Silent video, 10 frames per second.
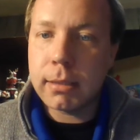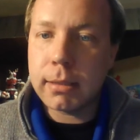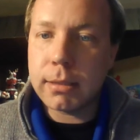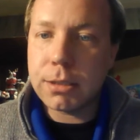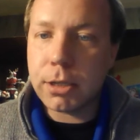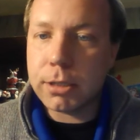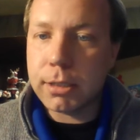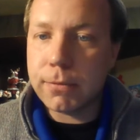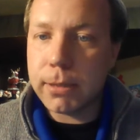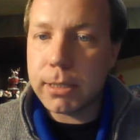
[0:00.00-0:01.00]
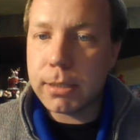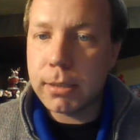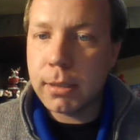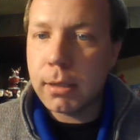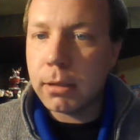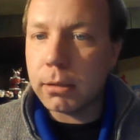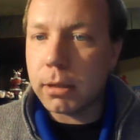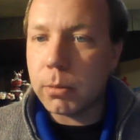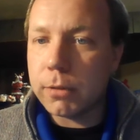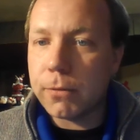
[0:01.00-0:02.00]
This stark difference,
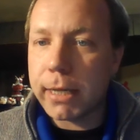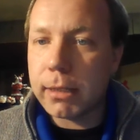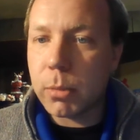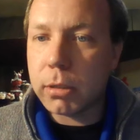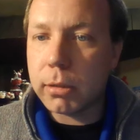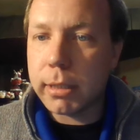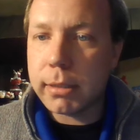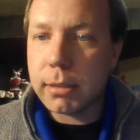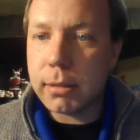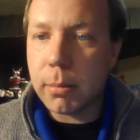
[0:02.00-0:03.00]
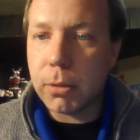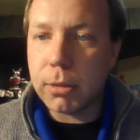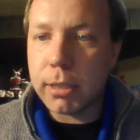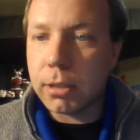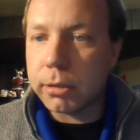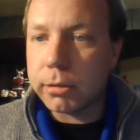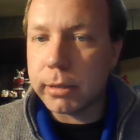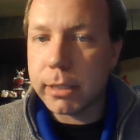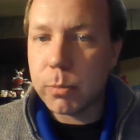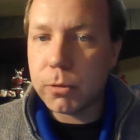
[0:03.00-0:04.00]
along with the fact that Model A is about $1
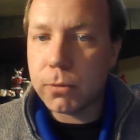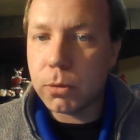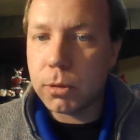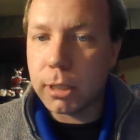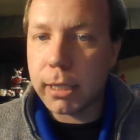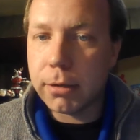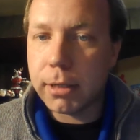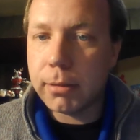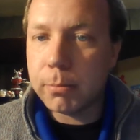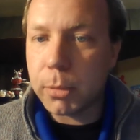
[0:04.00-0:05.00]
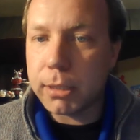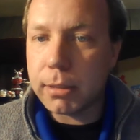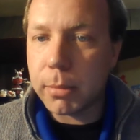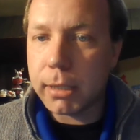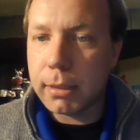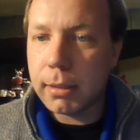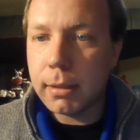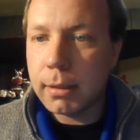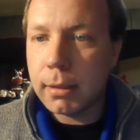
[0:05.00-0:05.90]
less per phone to carry month to month,